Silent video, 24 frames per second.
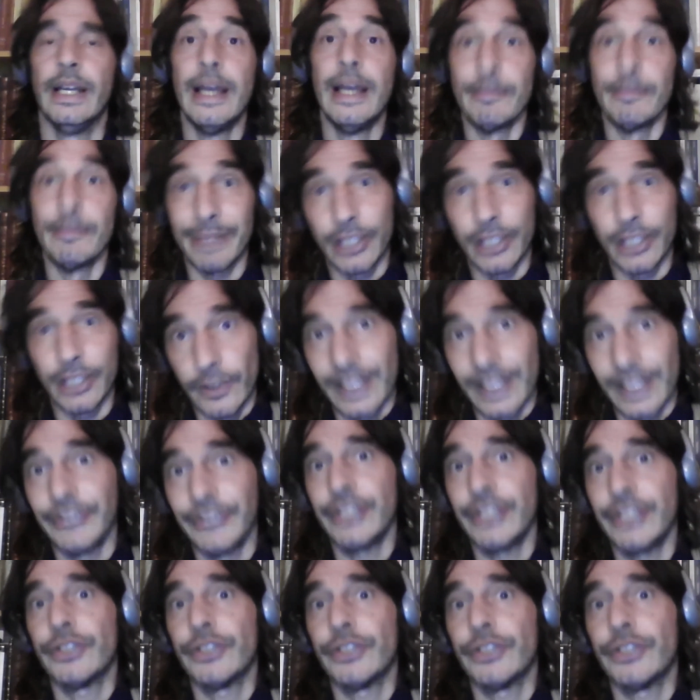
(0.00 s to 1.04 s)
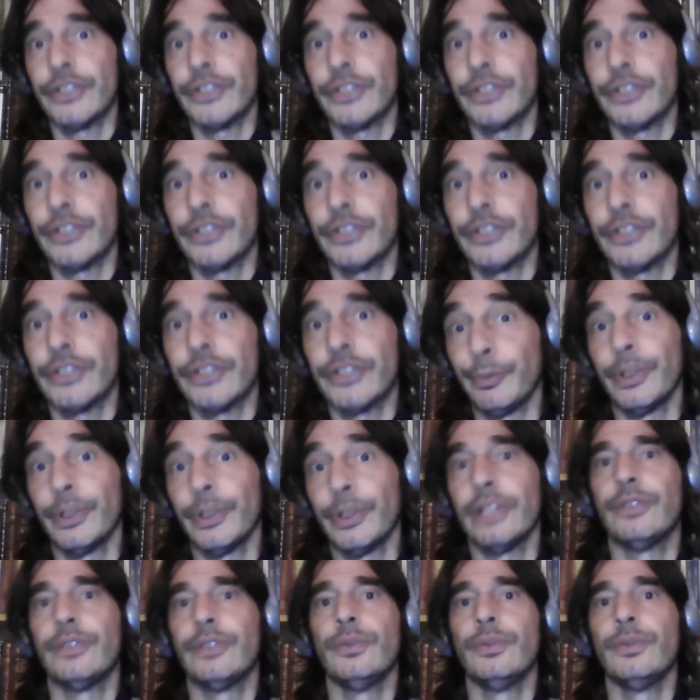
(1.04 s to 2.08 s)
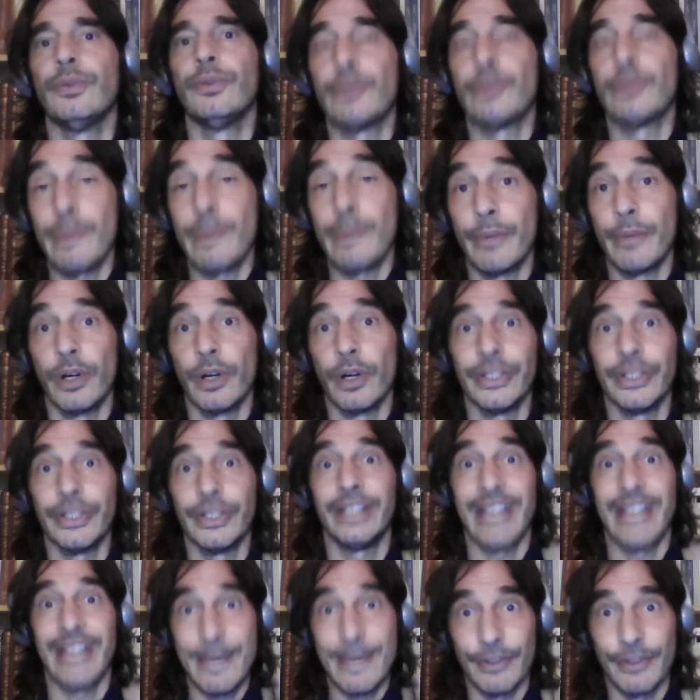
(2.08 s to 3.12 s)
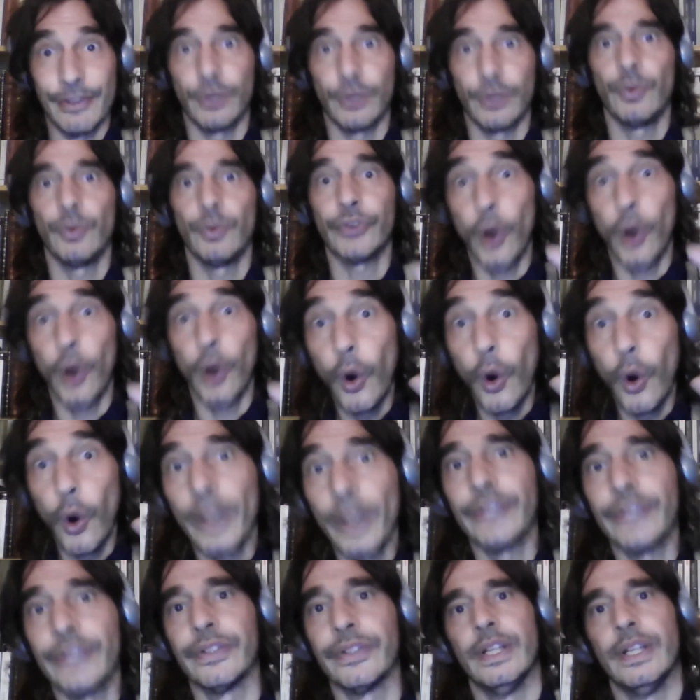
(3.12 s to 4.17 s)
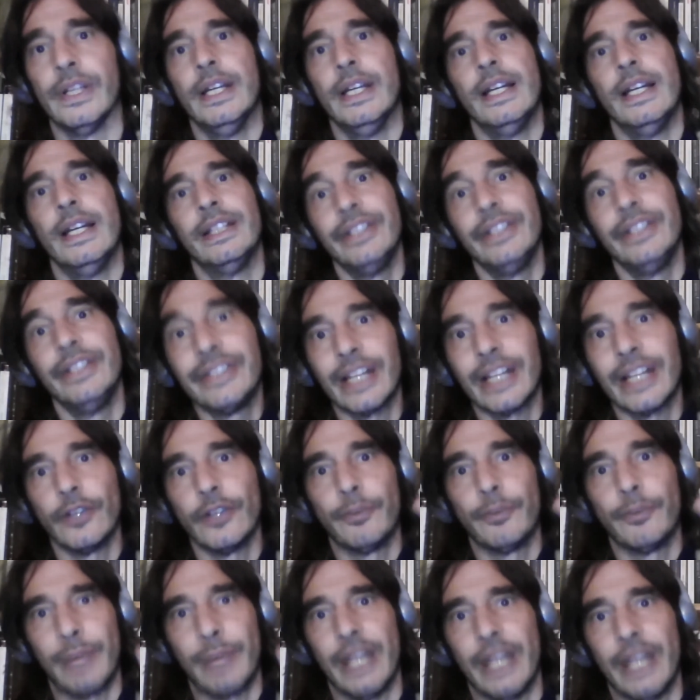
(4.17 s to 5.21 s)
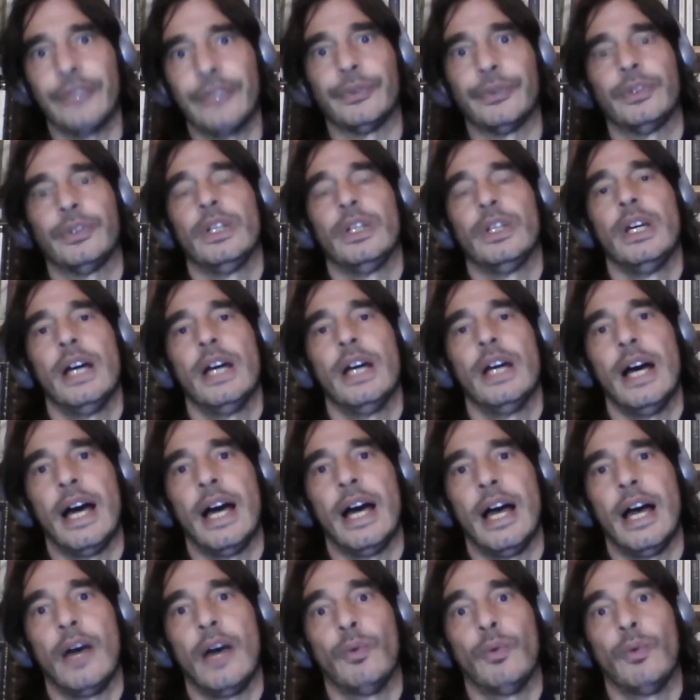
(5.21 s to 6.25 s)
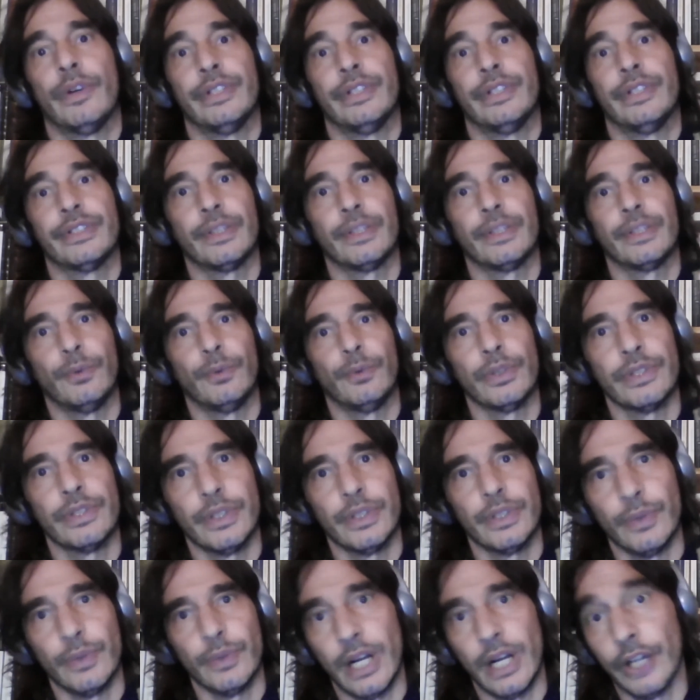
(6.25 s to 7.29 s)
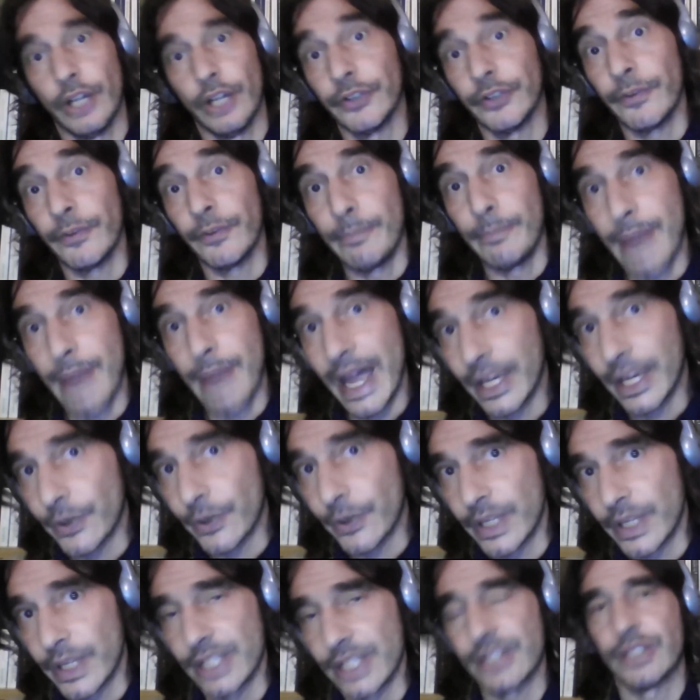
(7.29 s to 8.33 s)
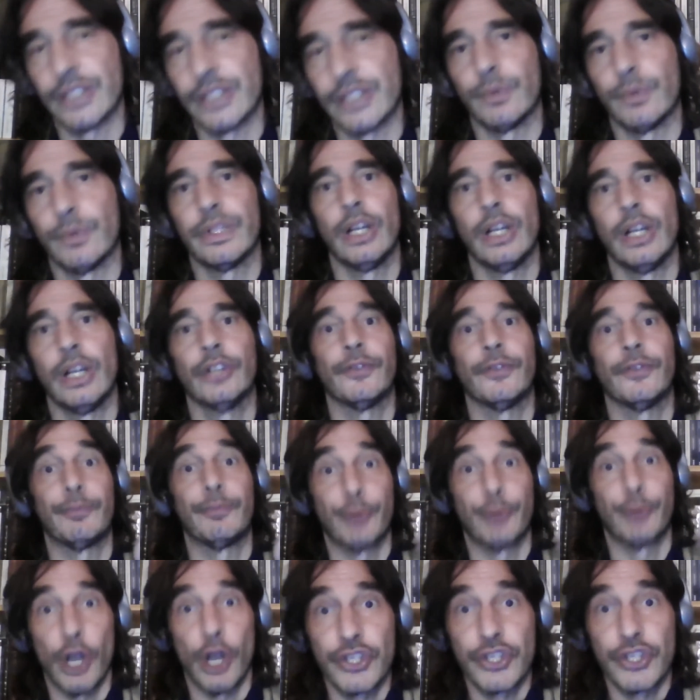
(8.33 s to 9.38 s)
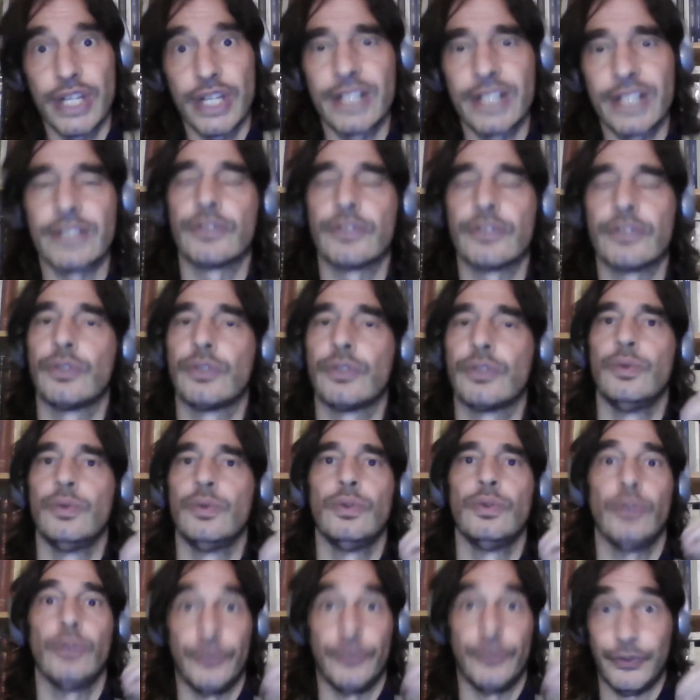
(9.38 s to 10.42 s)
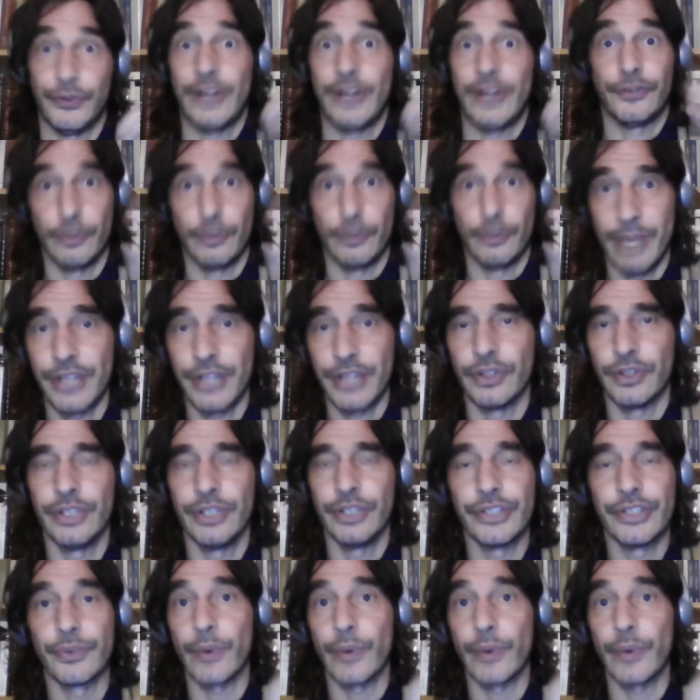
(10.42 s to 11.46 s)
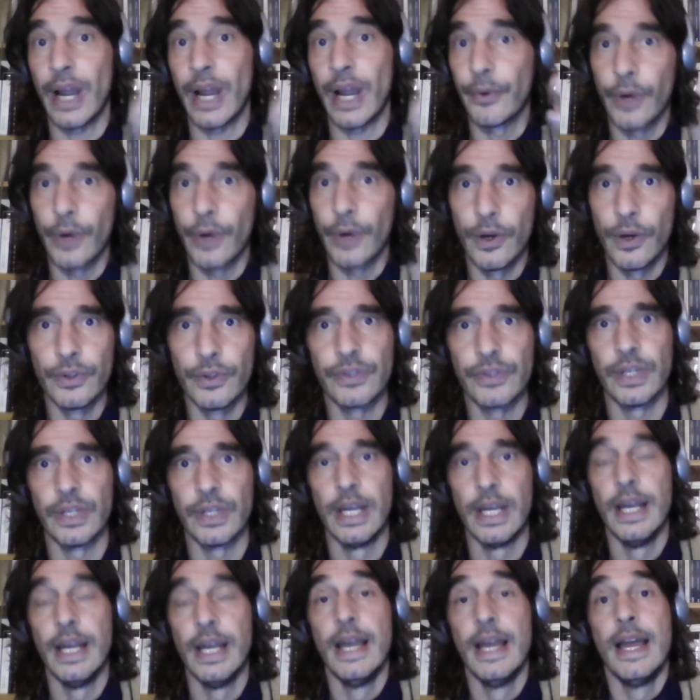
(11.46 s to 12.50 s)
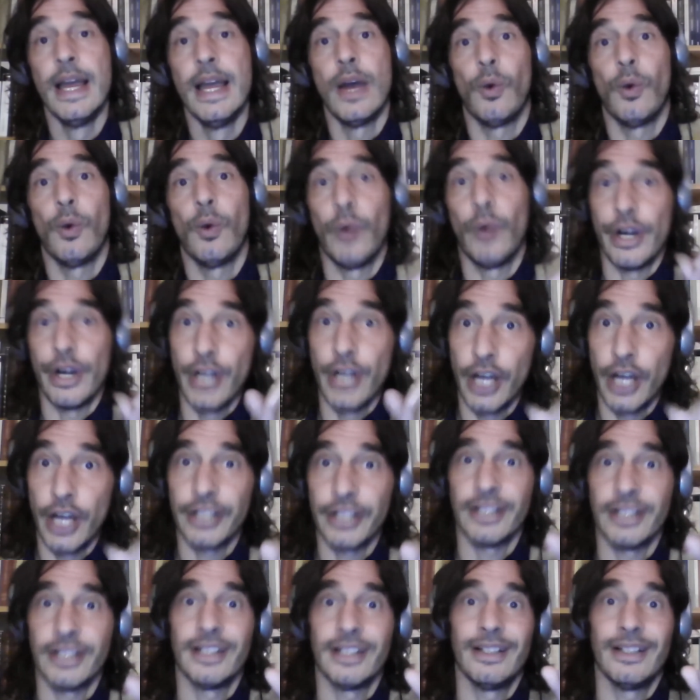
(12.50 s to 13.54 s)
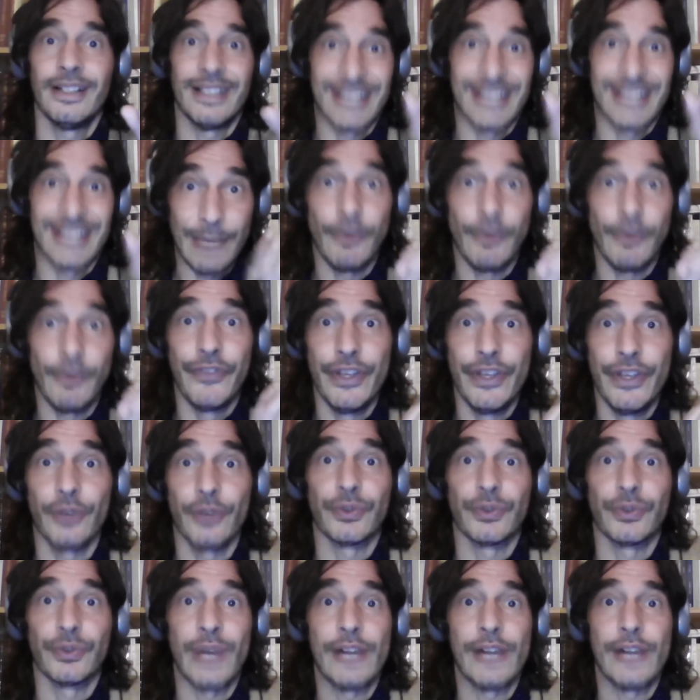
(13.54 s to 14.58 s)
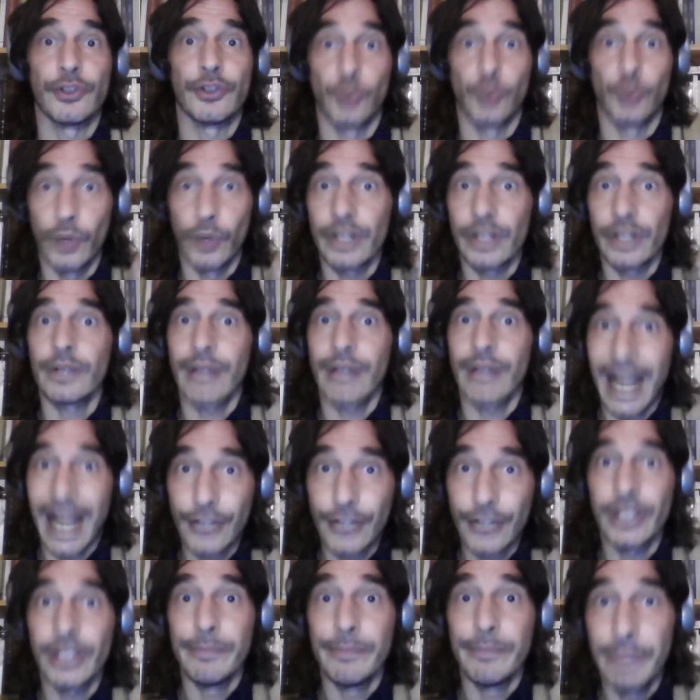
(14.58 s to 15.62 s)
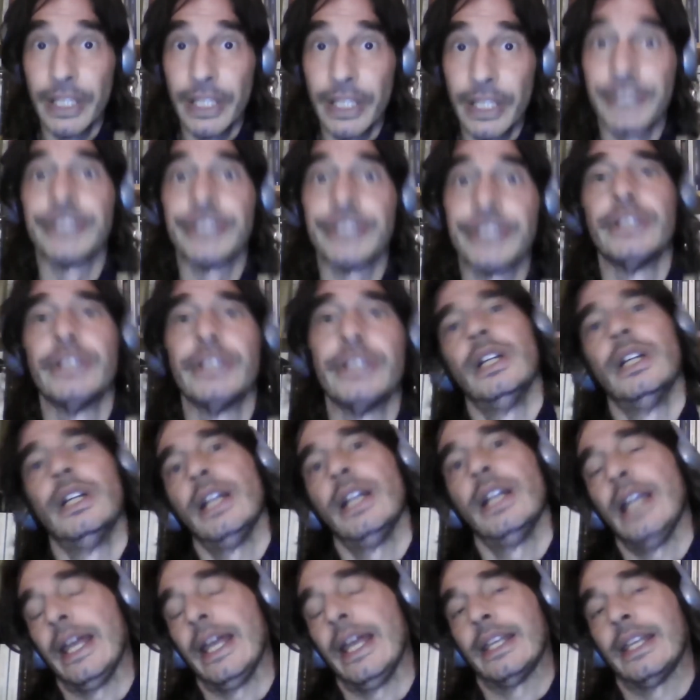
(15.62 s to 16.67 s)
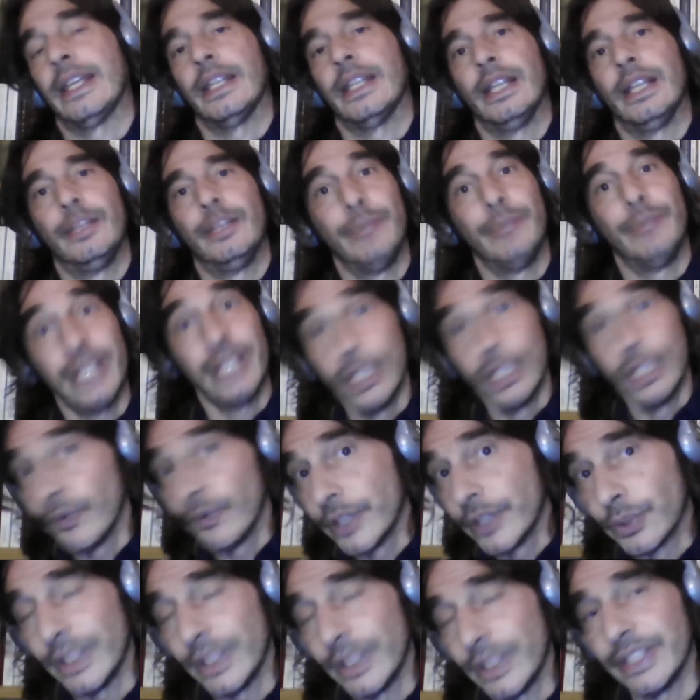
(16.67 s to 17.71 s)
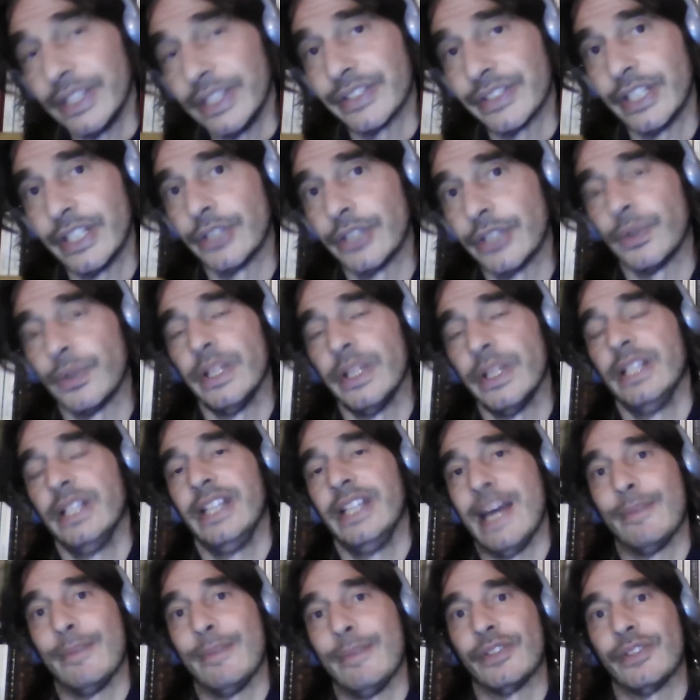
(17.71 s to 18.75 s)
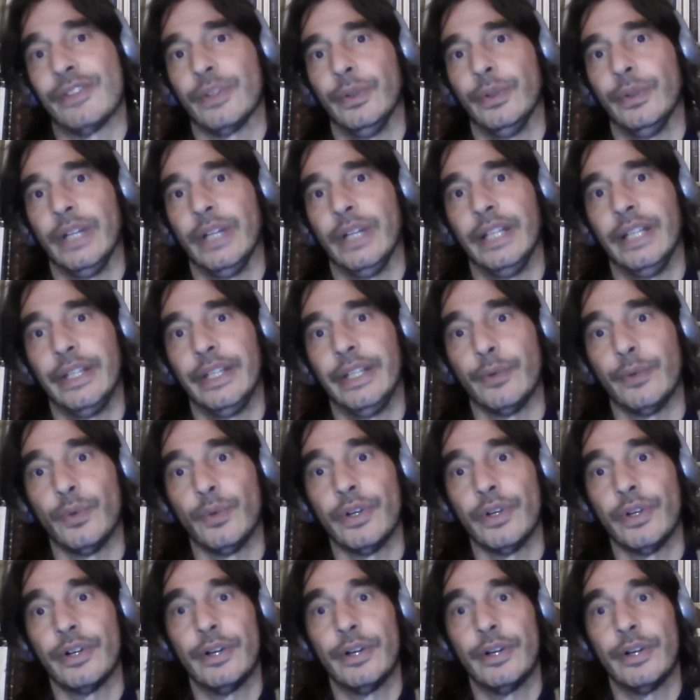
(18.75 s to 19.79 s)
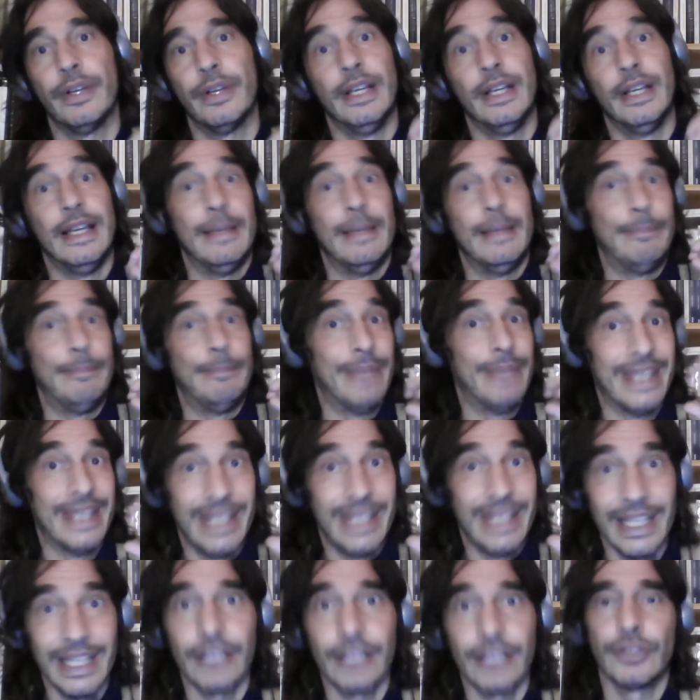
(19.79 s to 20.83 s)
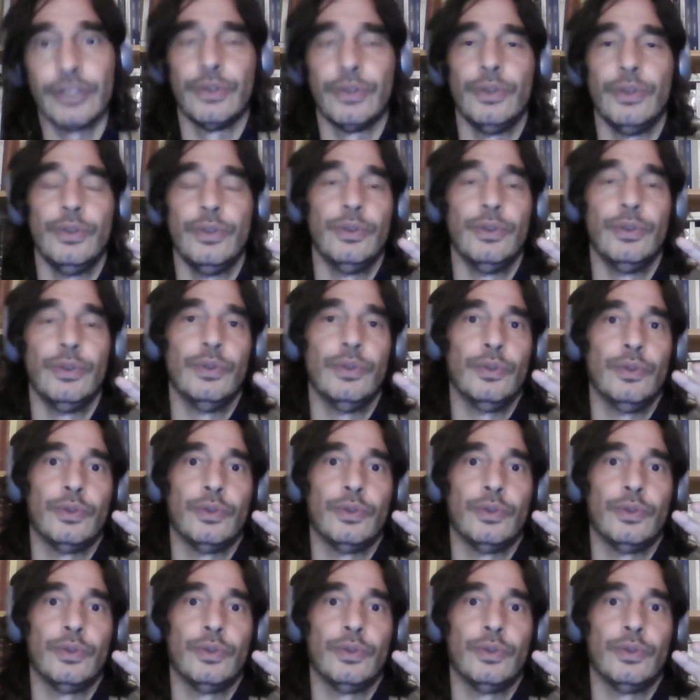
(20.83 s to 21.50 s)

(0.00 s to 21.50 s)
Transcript: But globalization, but it's important to remember also that the Amazon was always this kind of place where there were a lot of migrants, there were a lot of projects of transformation. These railroads were not, some of those railroads were actually built like at the beginning of the 20th century in the Amazon, and they were beginning to